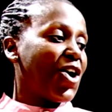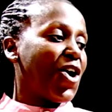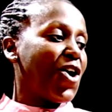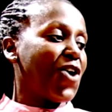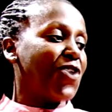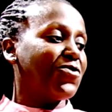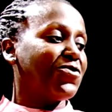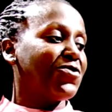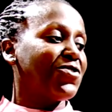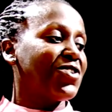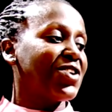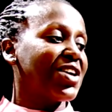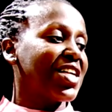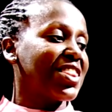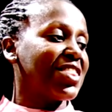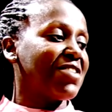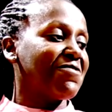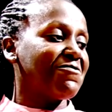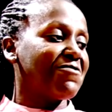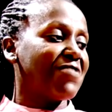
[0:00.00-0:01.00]
of
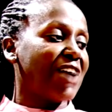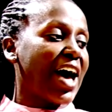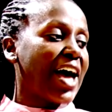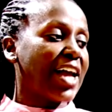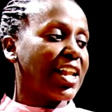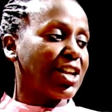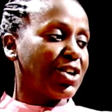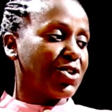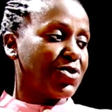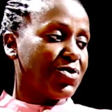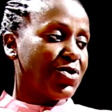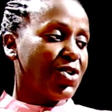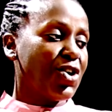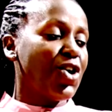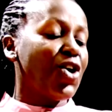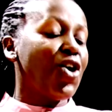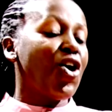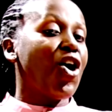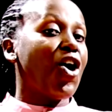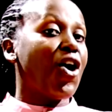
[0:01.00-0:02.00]
the
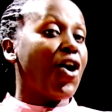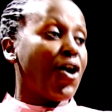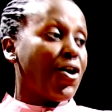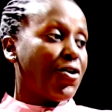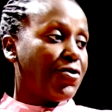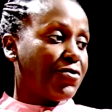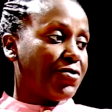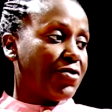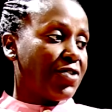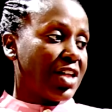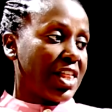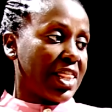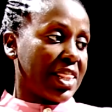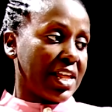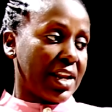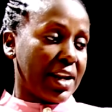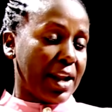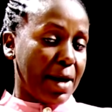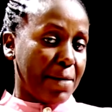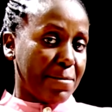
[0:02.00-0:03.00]
value of
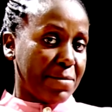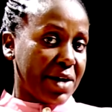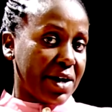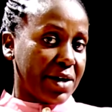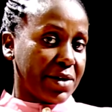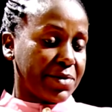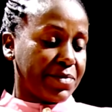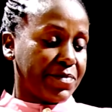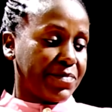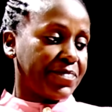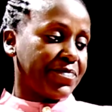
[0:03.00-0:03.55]
the number.